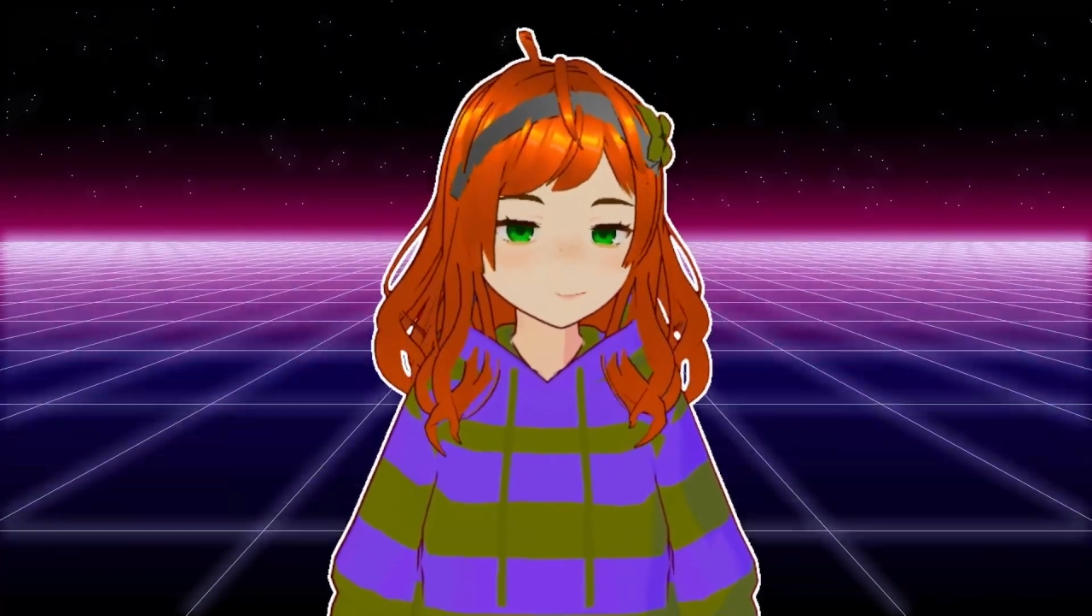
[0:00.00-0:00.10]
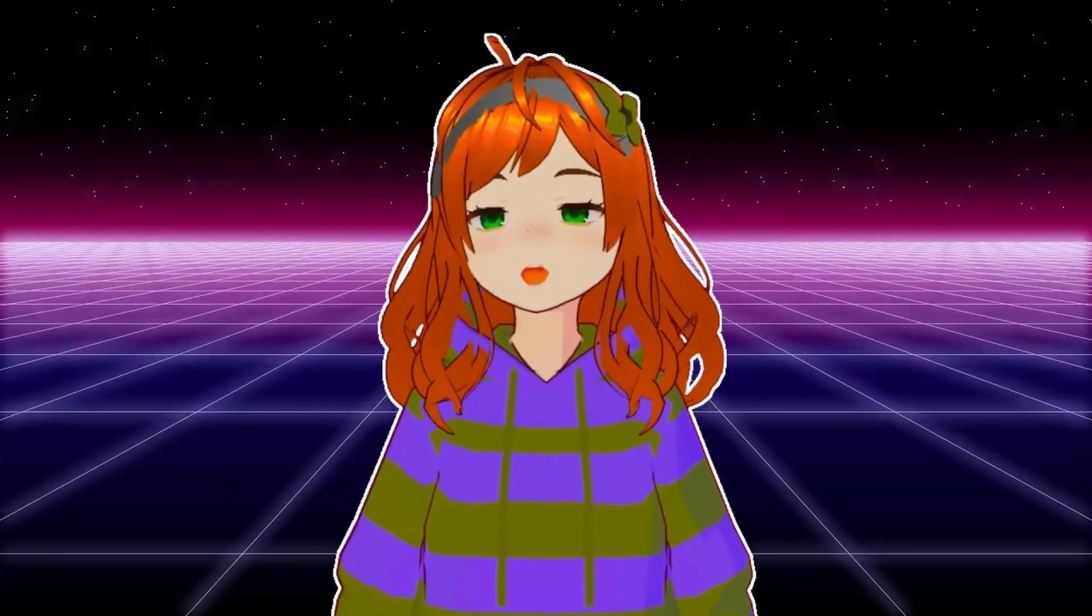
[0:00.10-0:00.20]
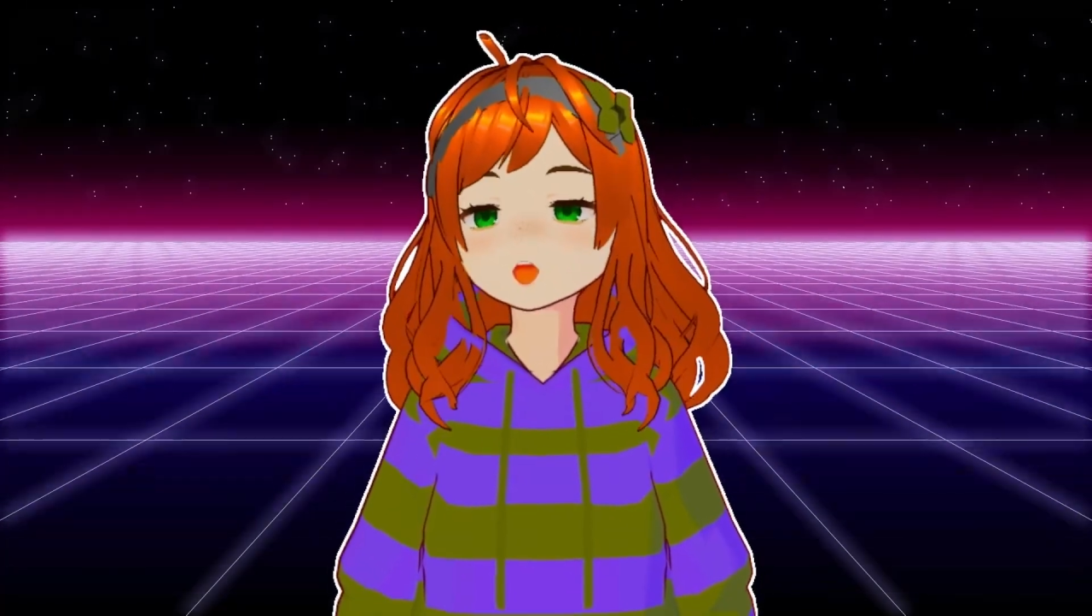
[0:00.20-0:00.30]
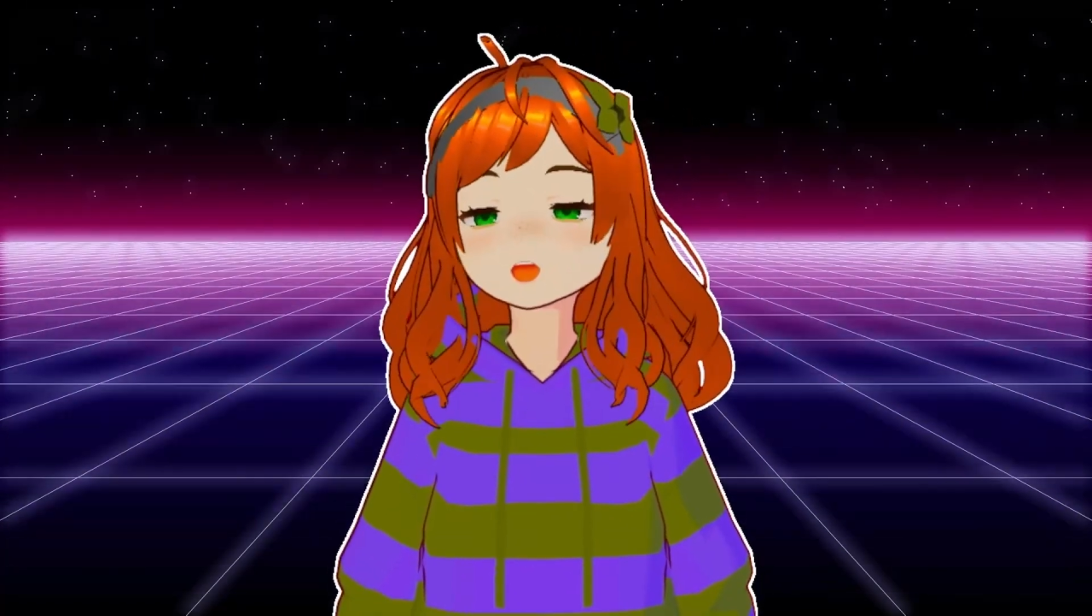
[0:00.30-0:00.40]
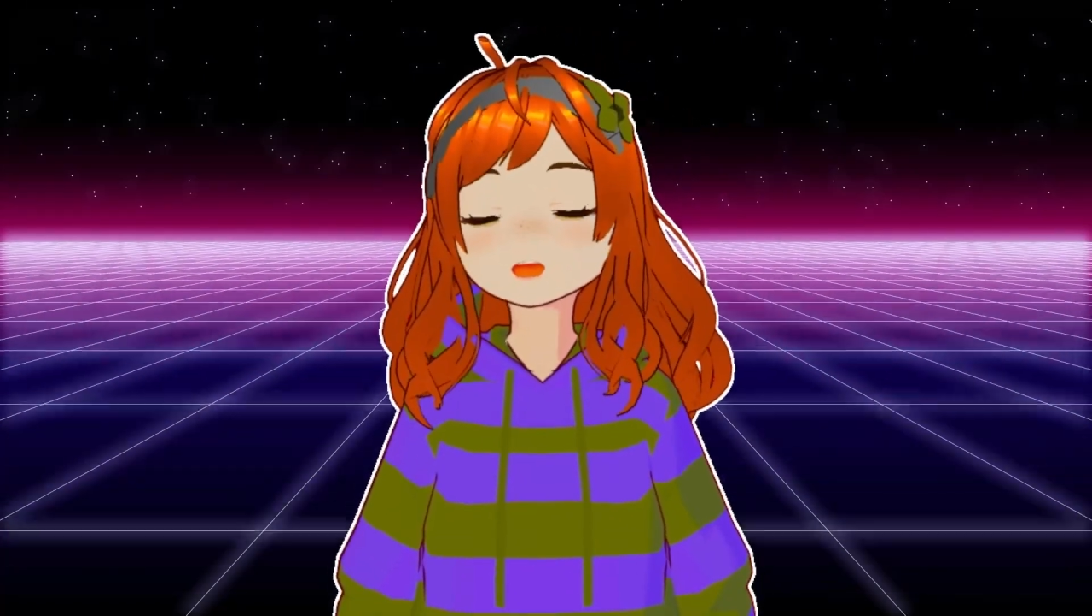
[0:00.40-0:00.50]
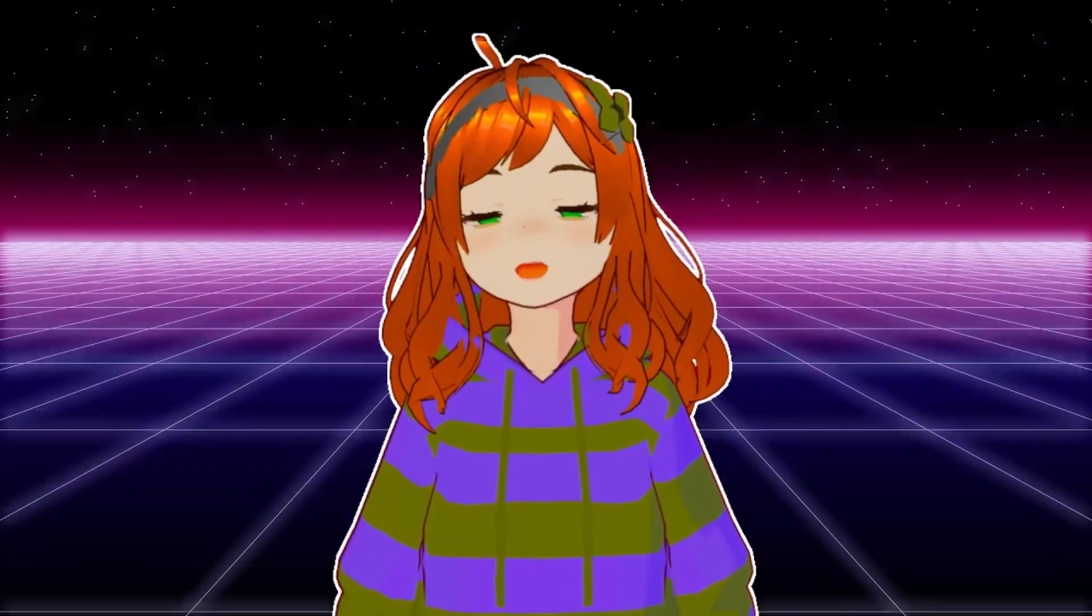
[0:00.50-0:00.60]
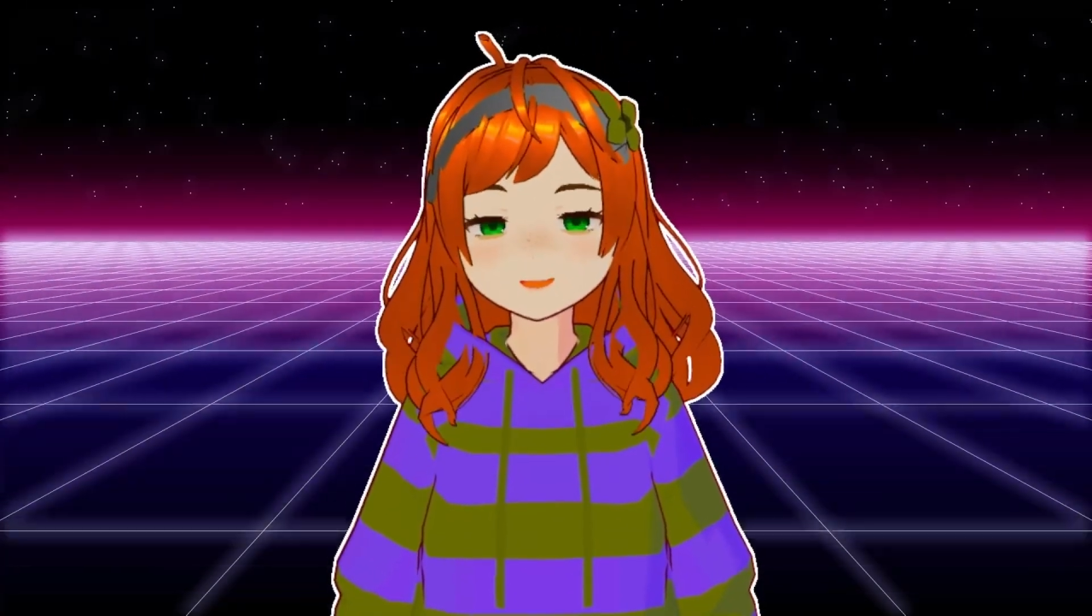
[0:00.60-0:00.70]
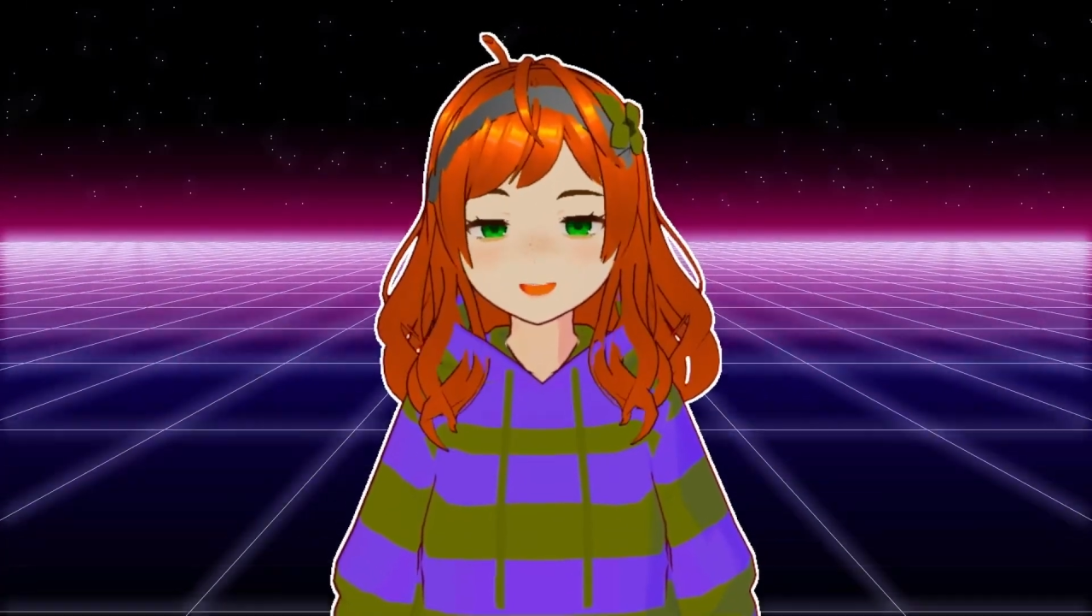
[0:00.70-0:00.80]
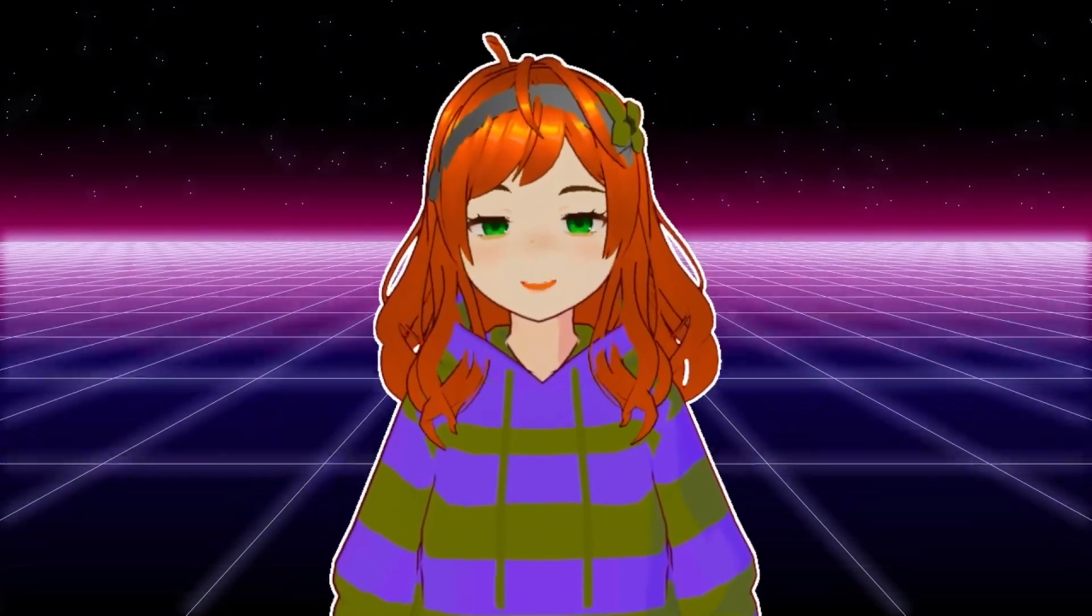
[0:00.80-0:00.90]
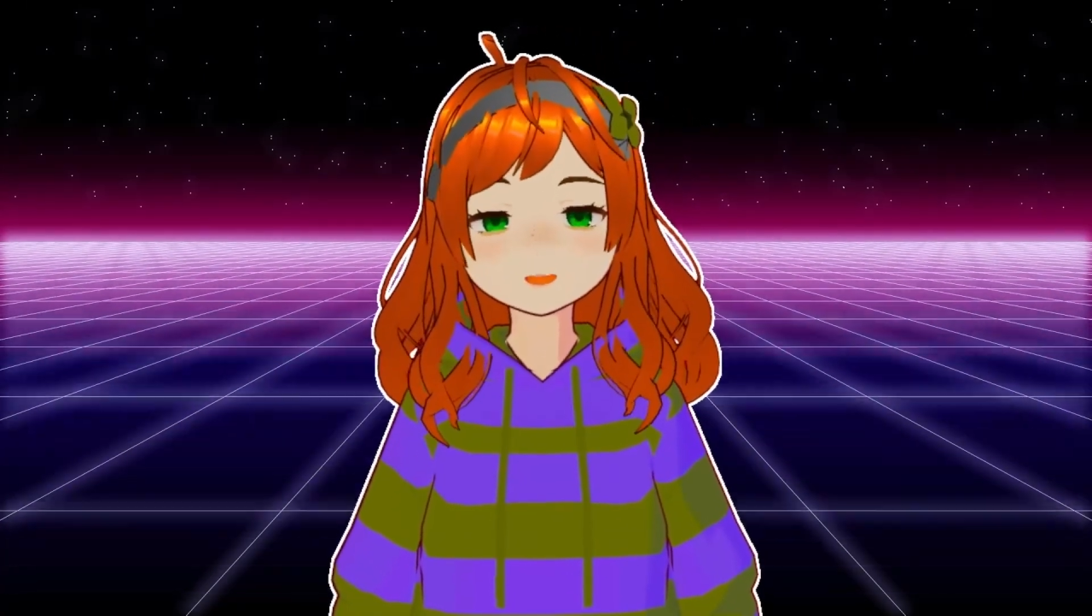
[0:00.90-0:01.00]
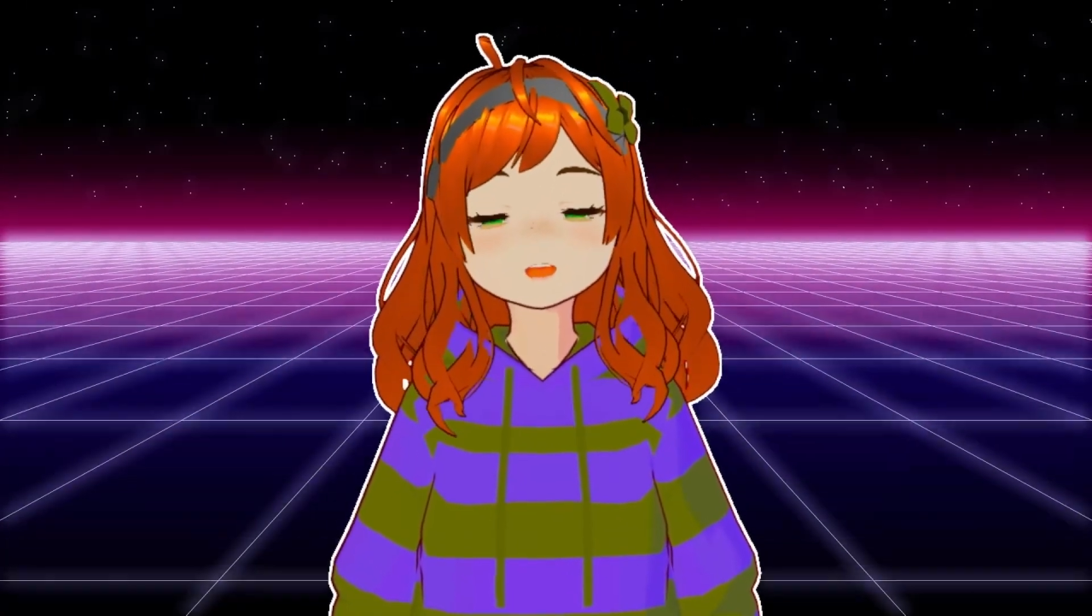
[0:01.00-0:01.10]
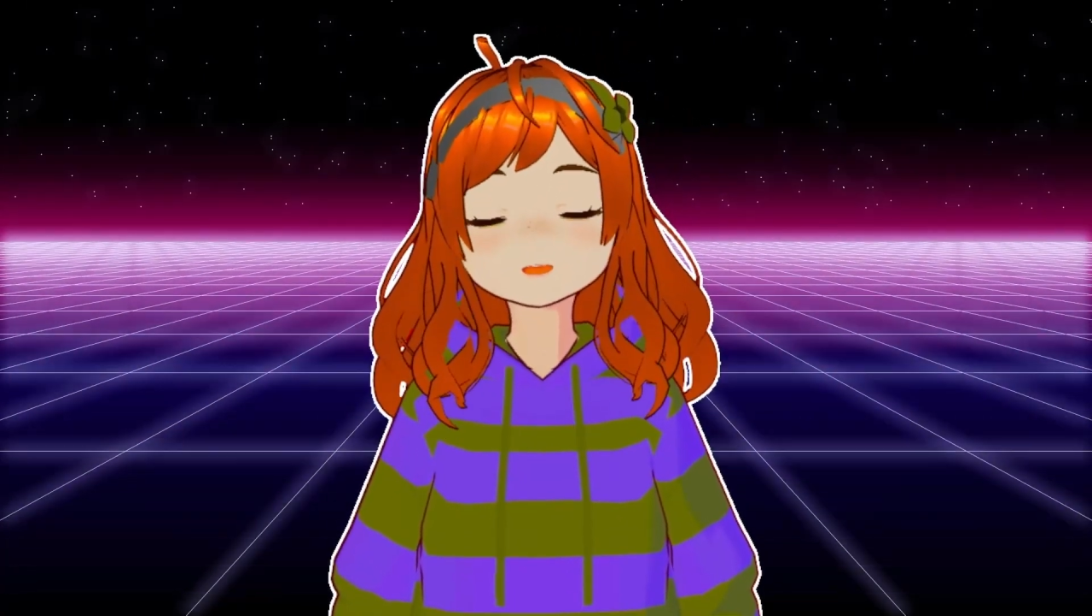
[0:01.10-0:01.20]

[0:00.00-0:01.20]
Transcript: So again,